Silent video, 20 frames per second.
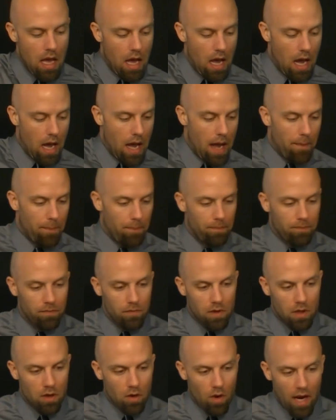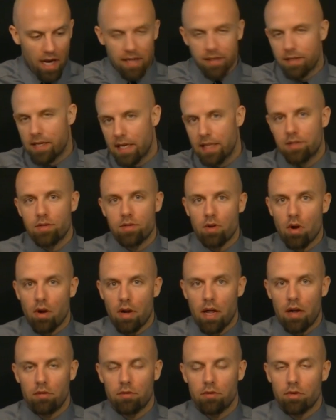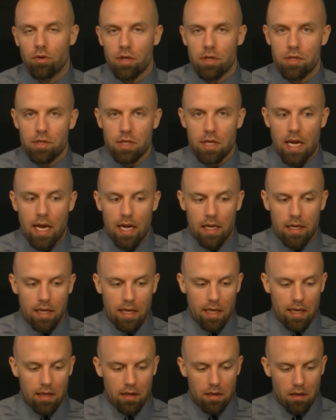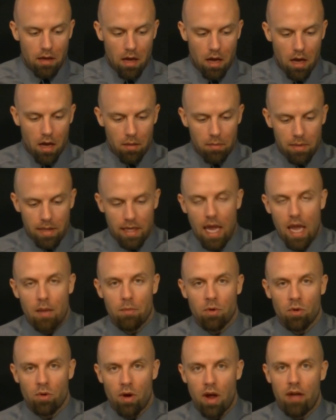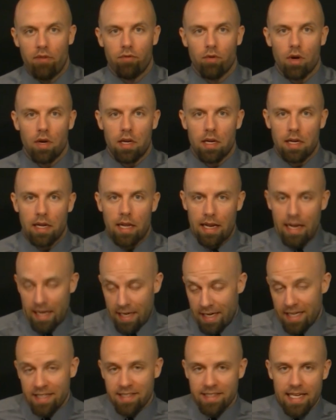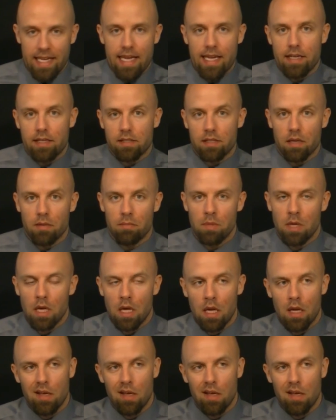I did start out in Christianity, became a reverend, and in deism,